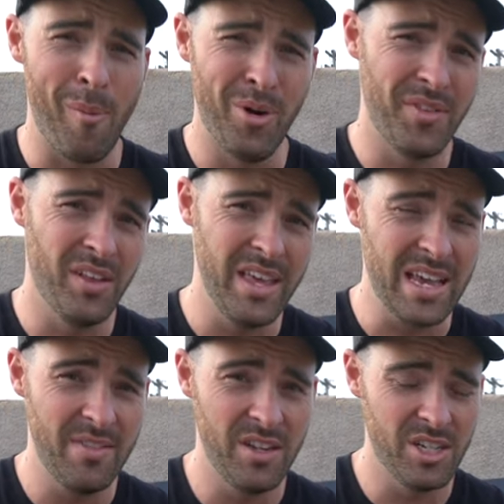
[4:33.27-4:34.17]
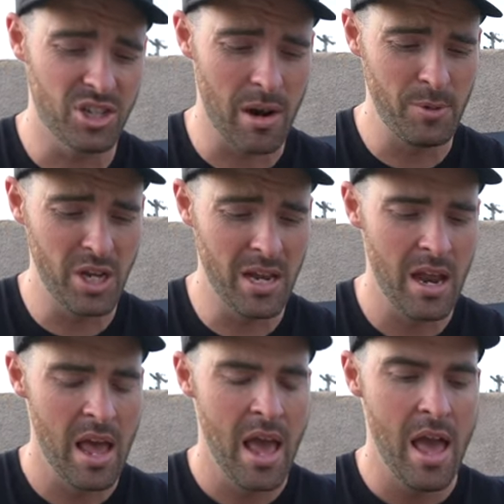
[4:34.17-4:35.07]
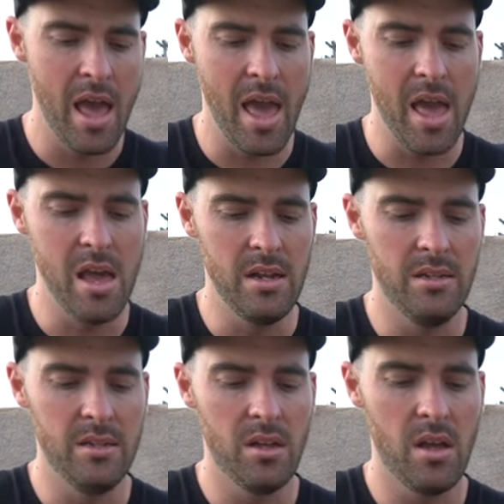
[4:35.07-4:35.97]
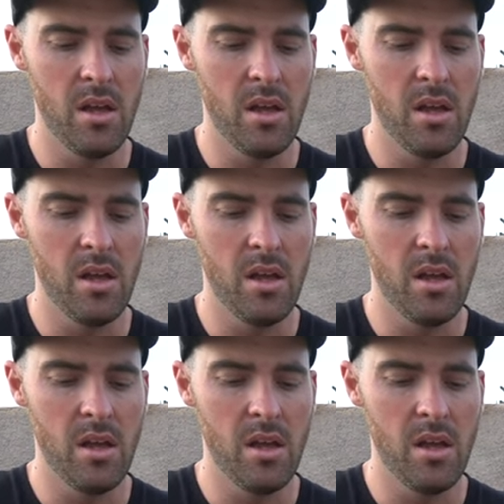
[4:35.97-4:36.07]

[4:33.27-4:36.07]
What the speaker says: I'll put the link in the description, and